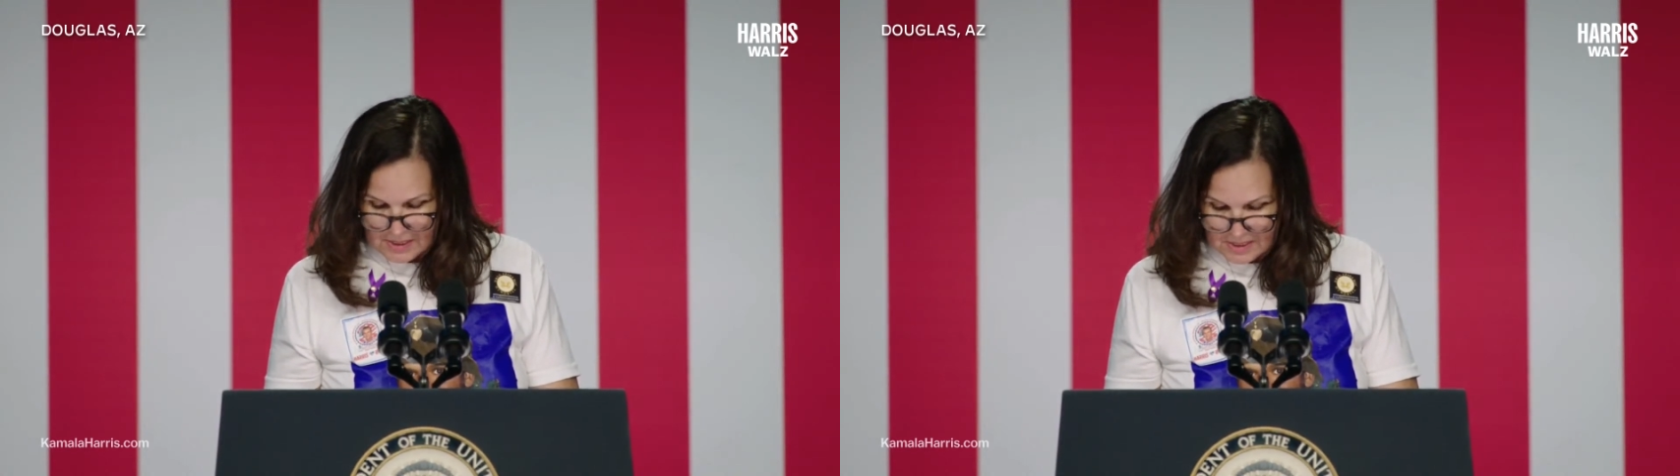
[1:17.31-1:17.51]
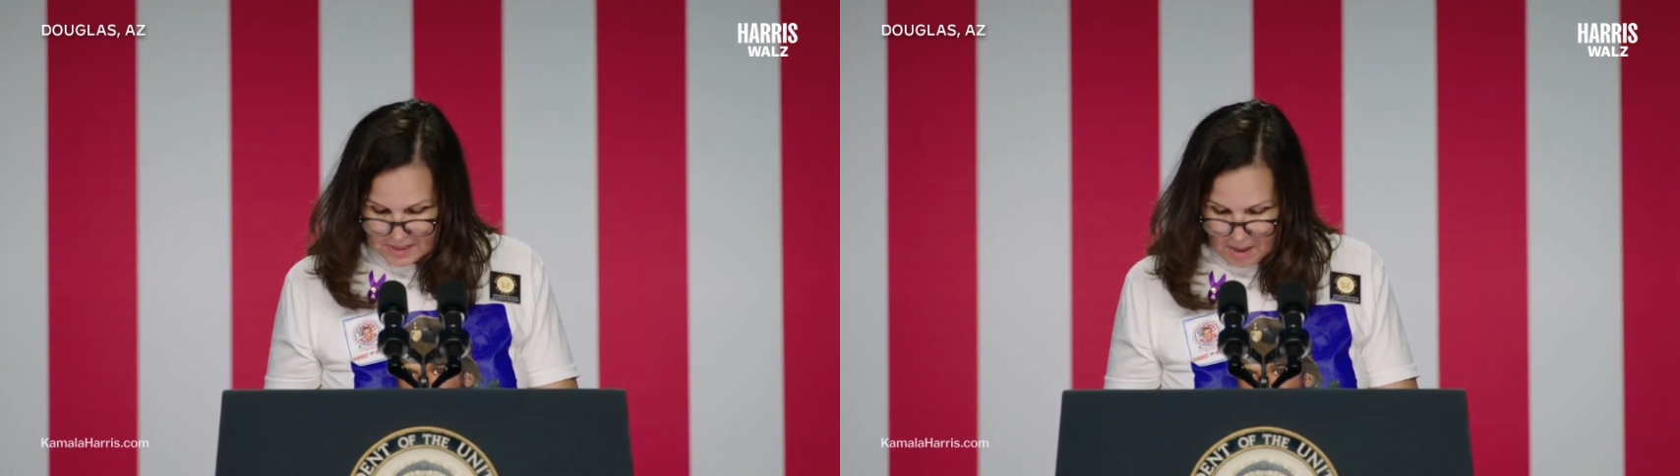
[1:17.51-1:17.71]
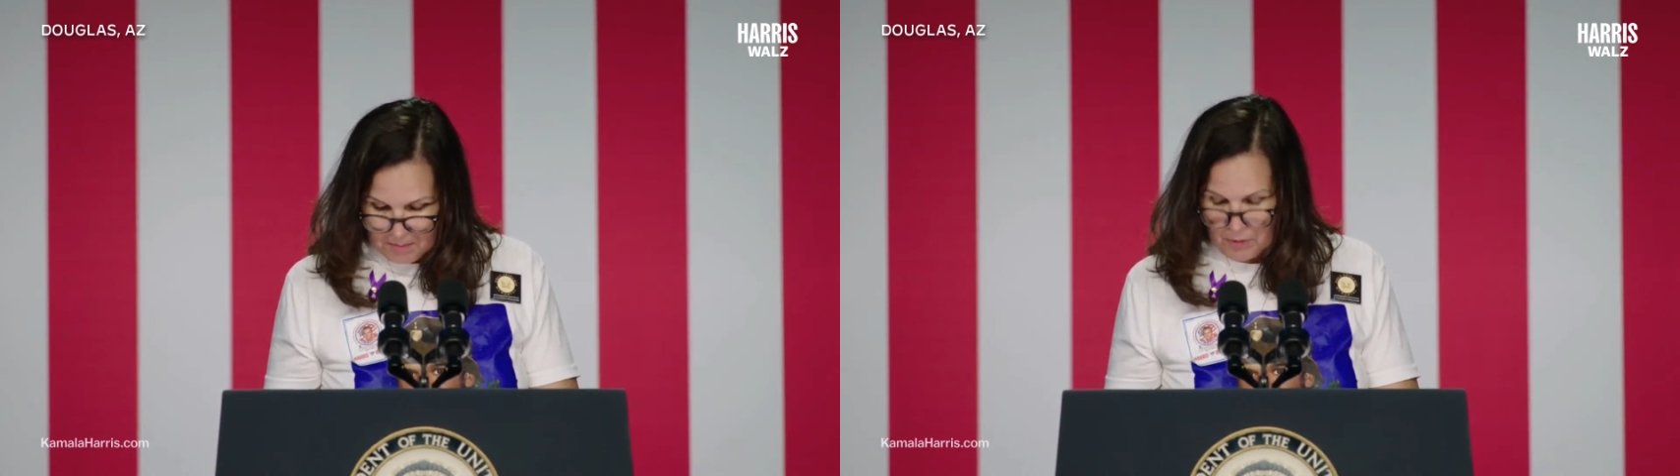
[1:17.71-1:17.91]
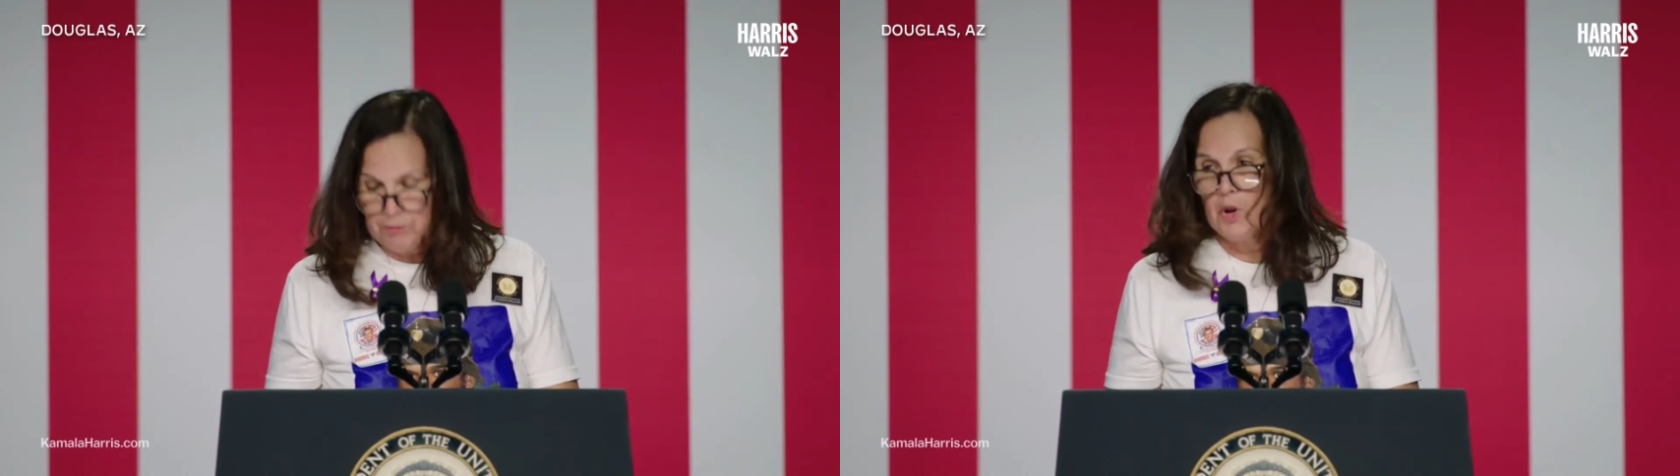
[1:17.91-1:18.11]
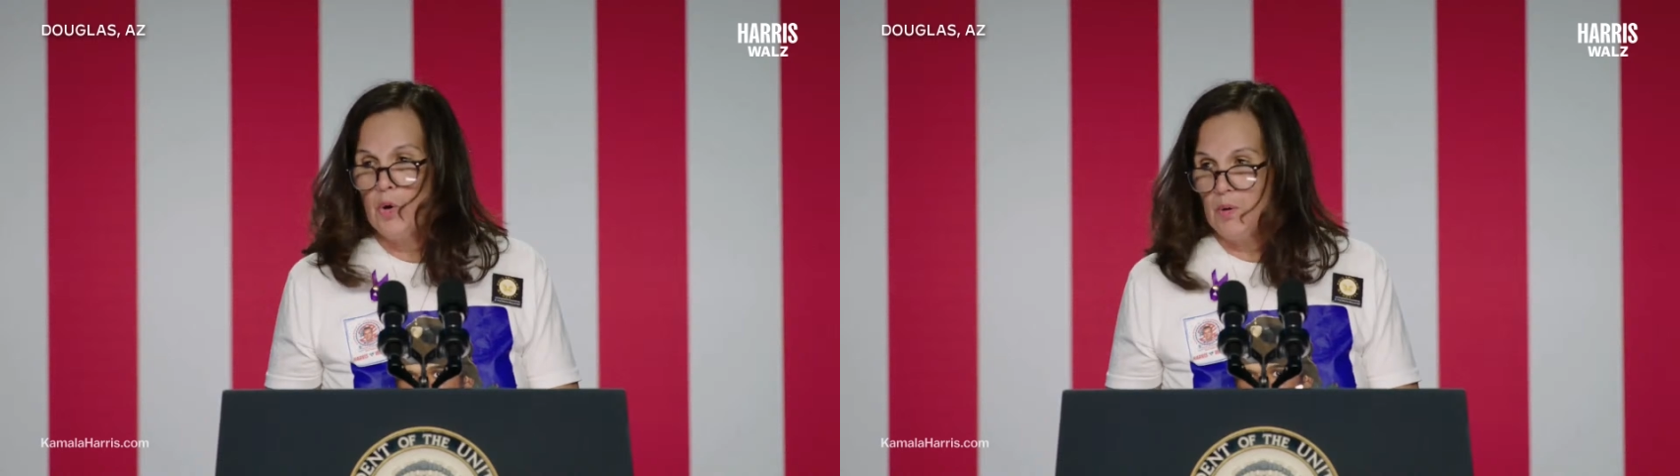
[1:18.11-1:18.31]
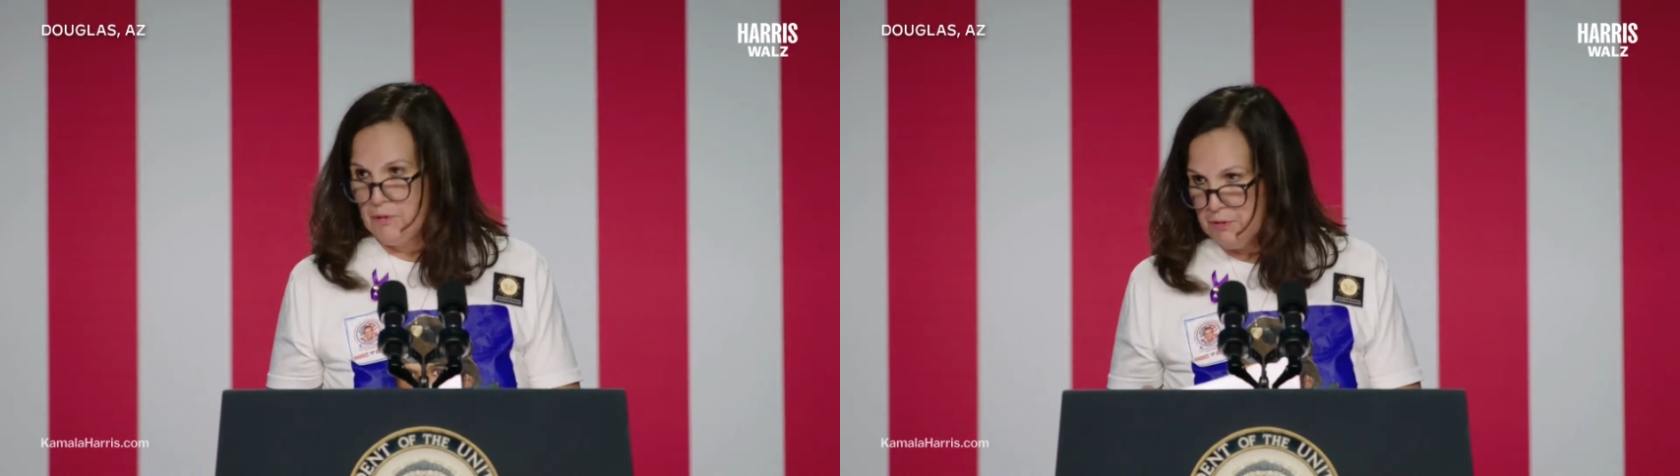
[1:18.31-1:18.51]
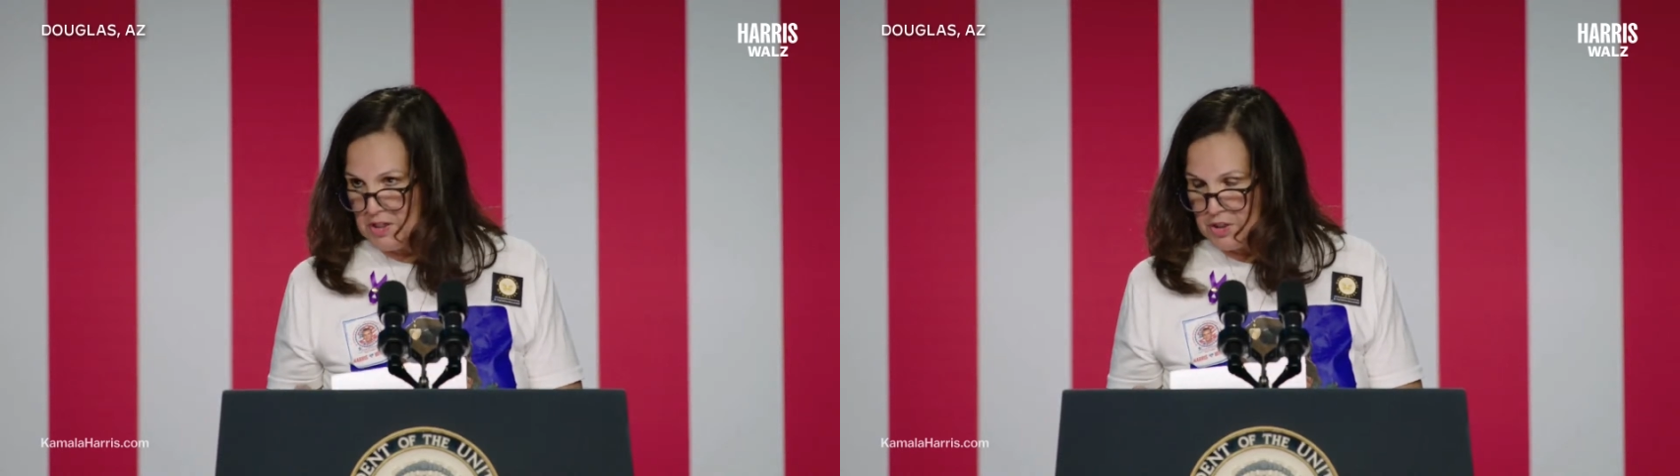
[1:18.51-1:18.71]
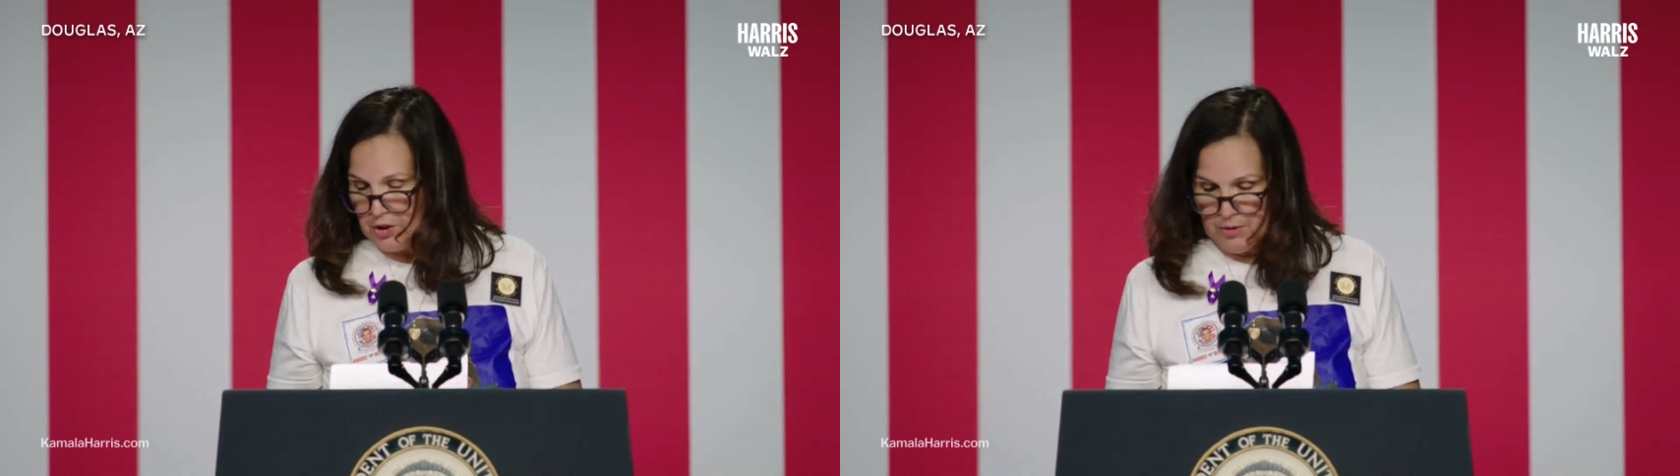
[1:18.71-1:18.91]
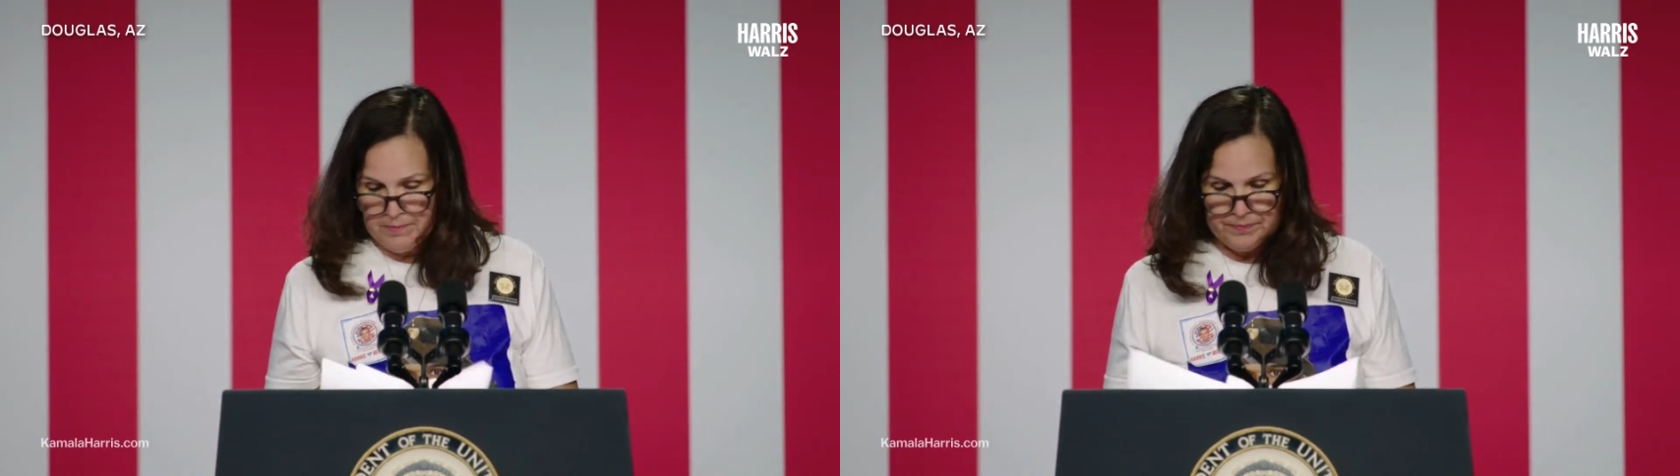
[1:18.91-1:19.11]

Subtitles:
stem the flow of fentanyl.